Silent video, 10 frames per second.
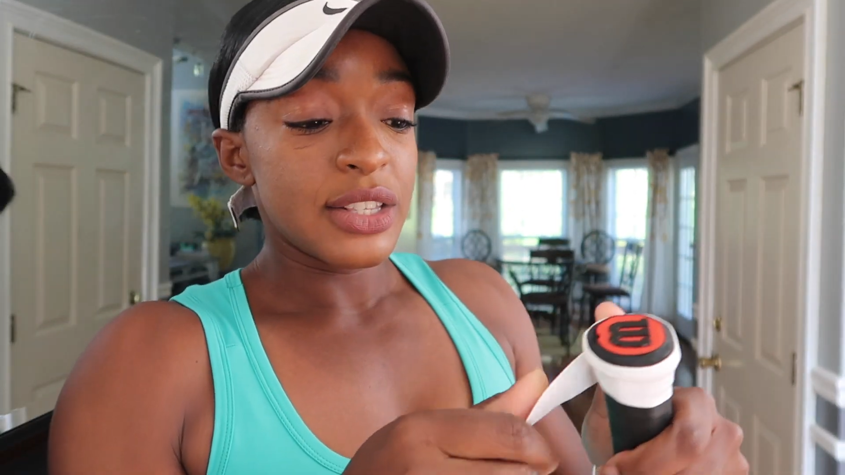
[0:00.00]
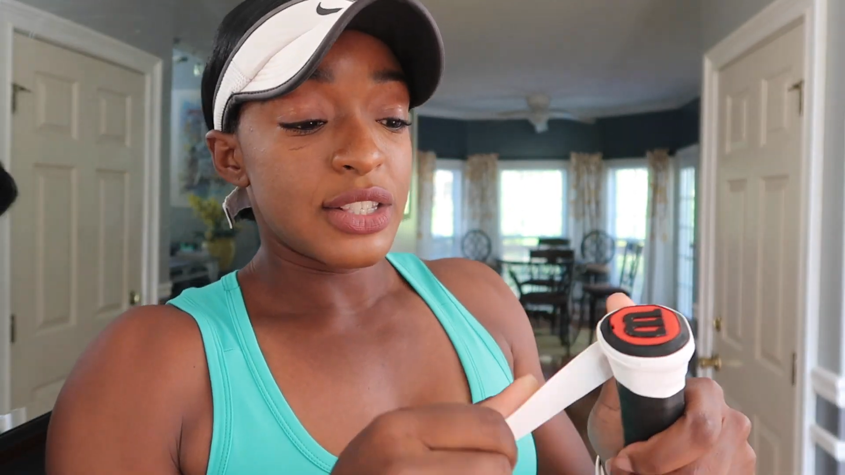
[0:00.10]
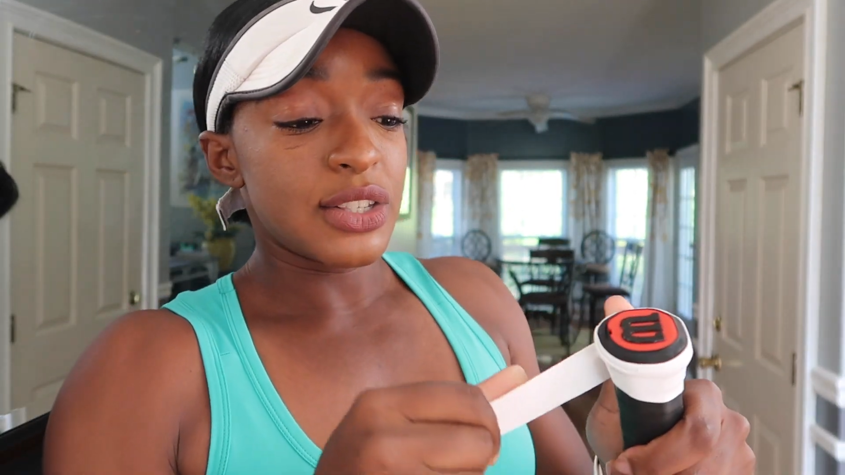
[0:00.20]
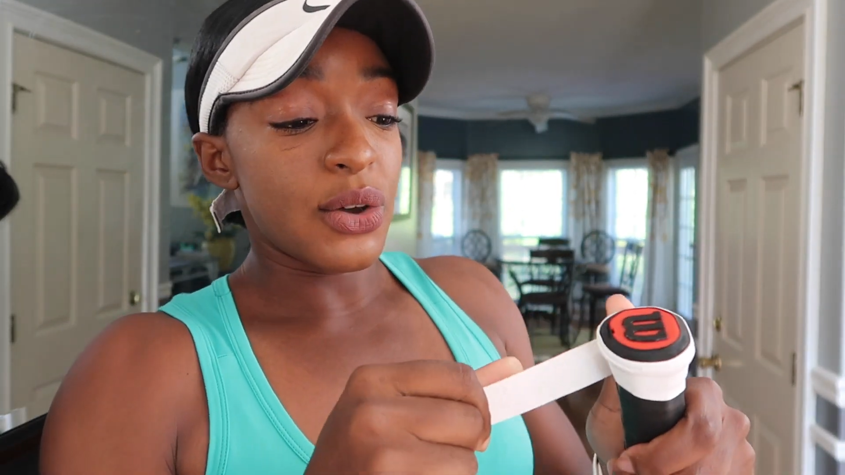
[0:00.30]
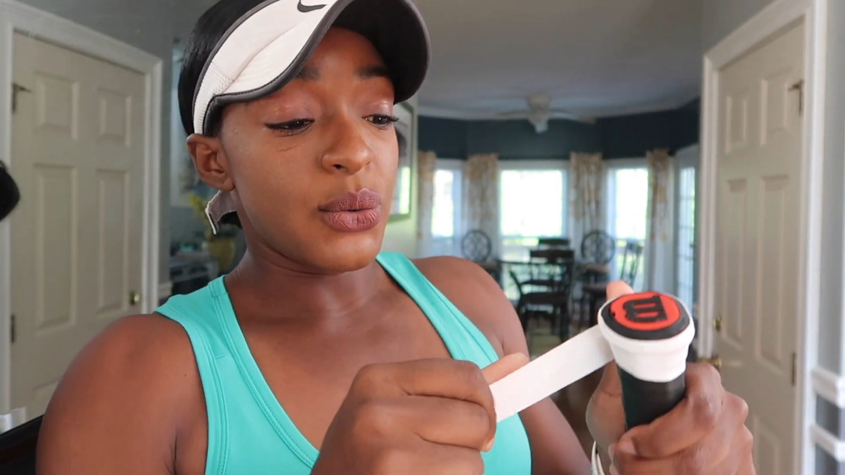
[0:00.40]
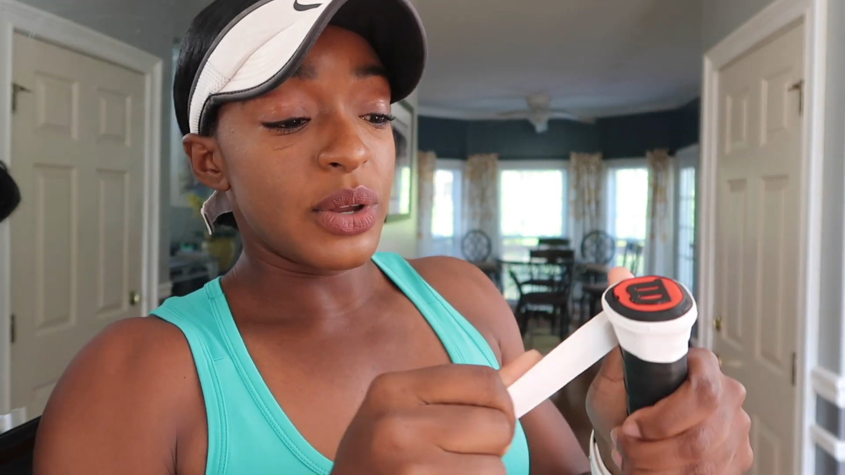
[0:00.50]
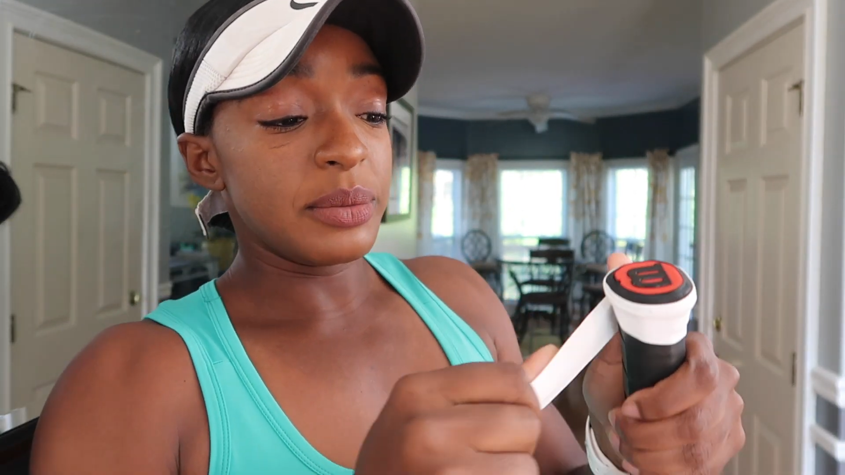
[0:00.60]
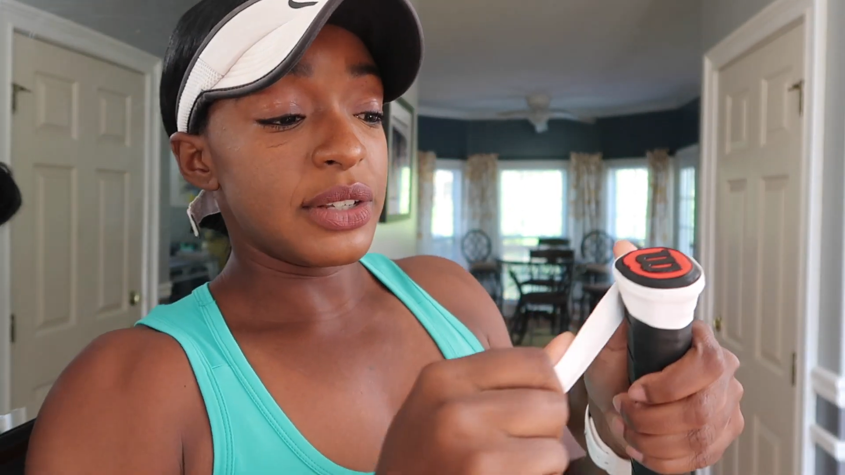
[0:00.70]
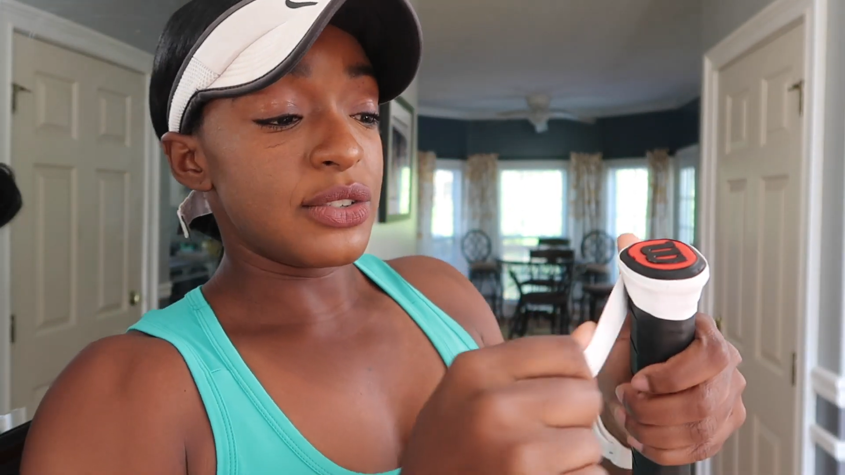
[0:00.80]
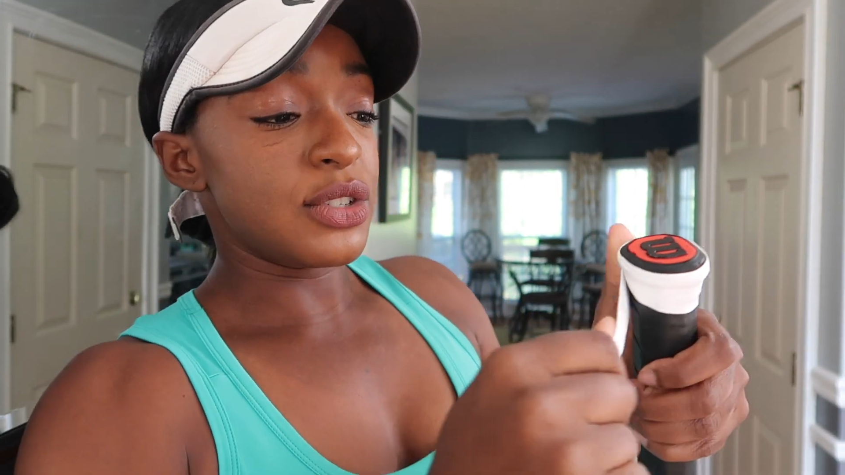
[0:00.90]
So what
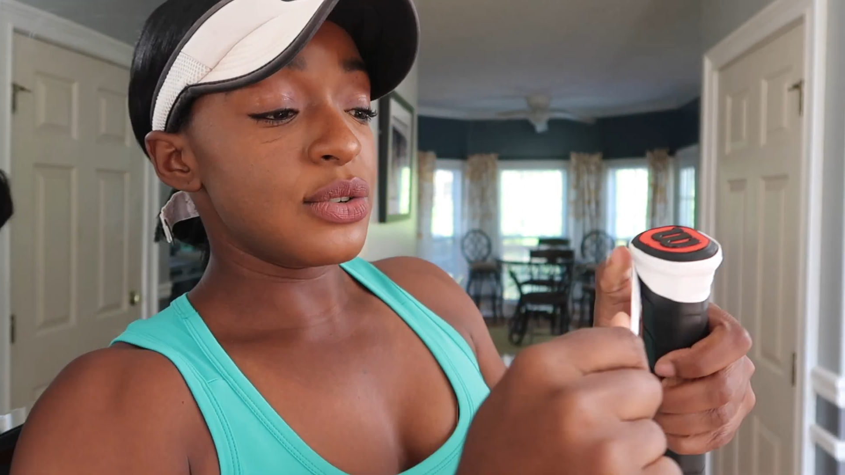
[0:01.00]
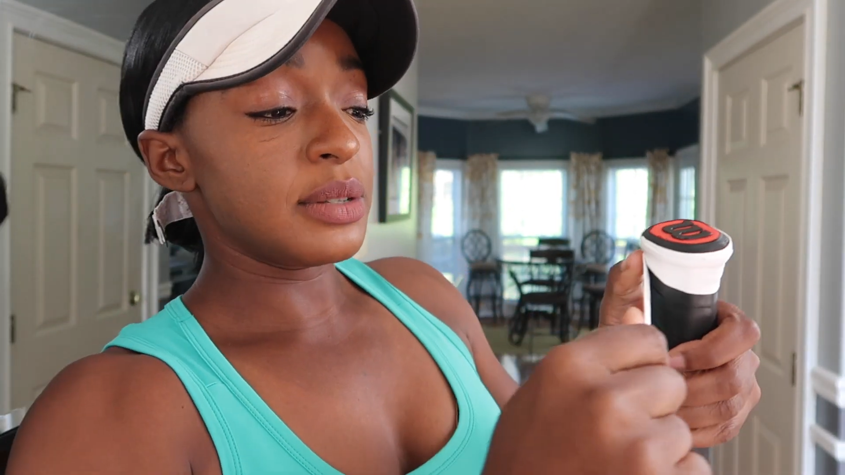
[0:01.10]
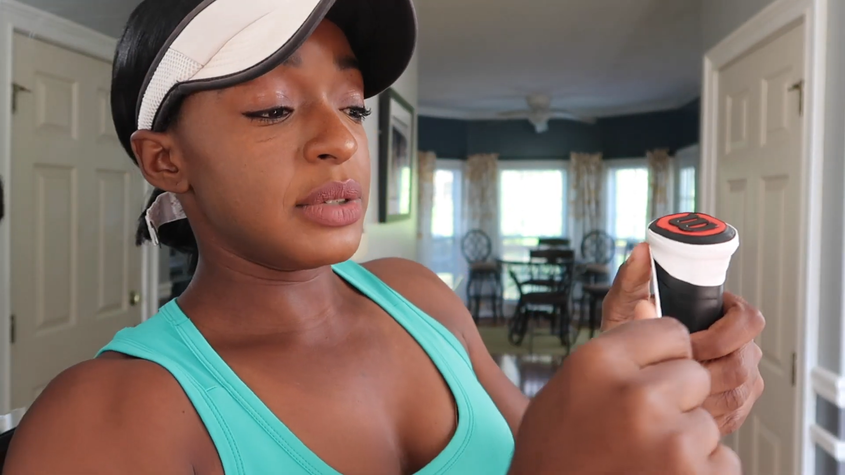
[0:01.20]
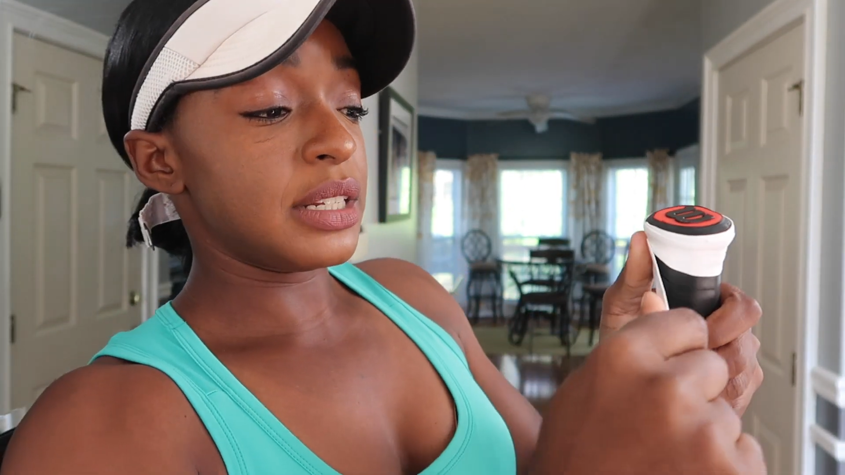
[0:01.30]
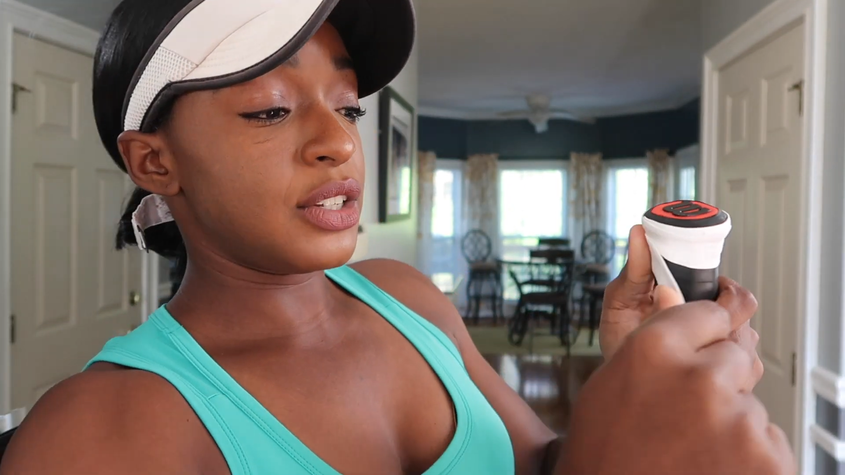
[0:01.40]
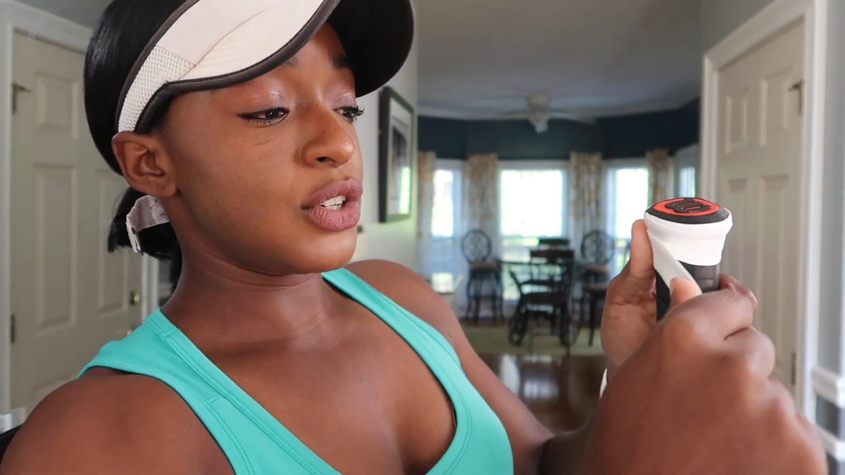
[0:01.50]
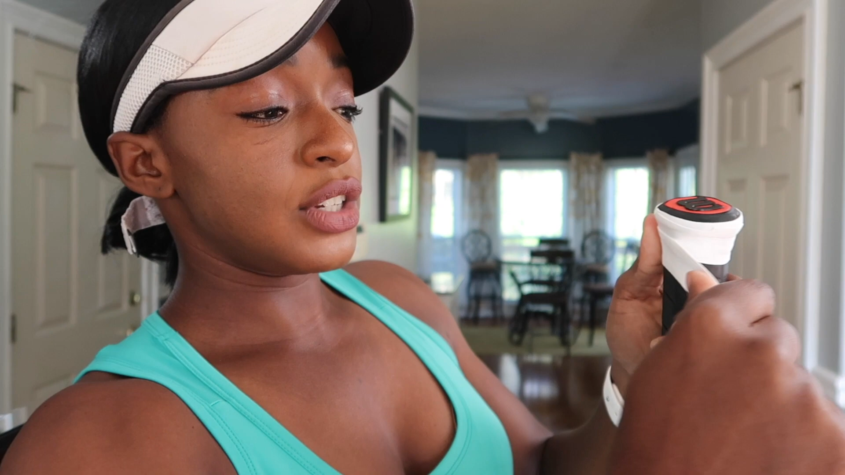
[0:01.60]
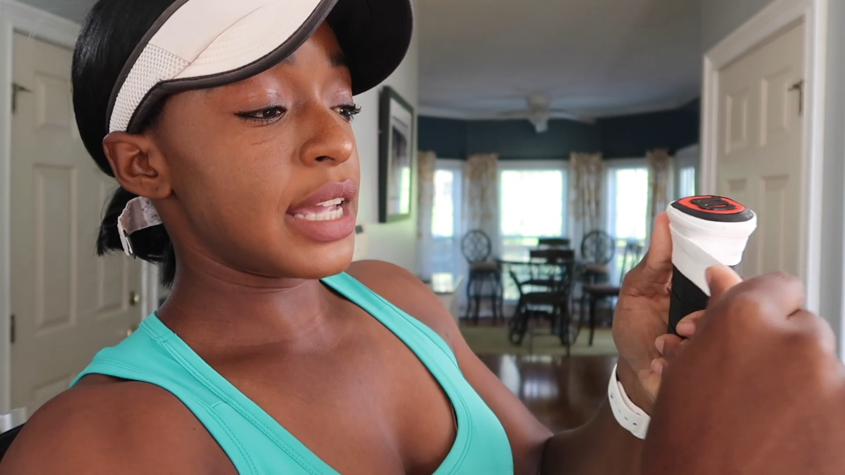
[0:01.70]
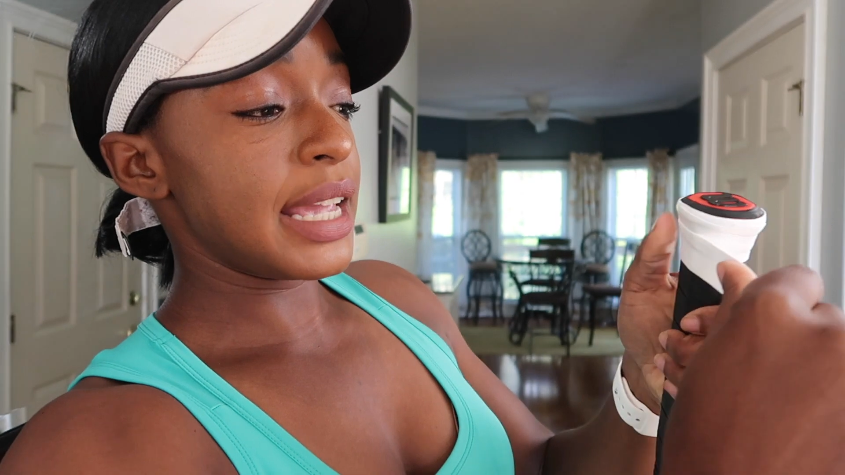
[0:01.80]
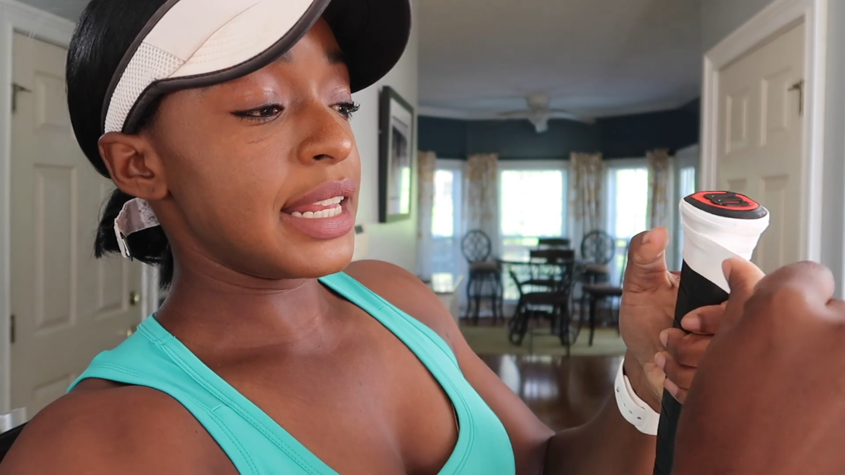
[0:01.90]
I'm gonna do is I'm gonna
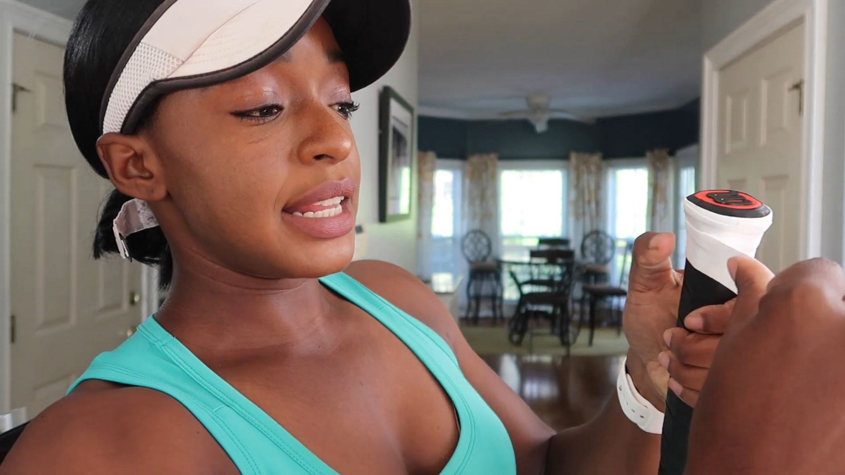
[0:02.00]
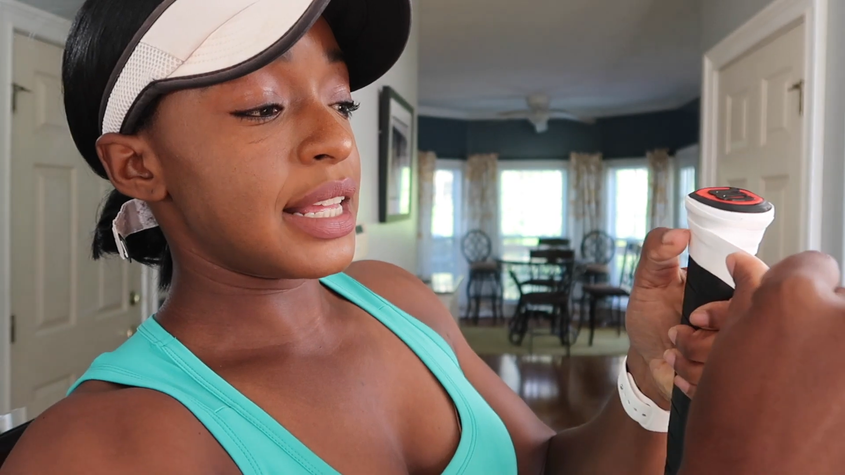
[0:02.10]
create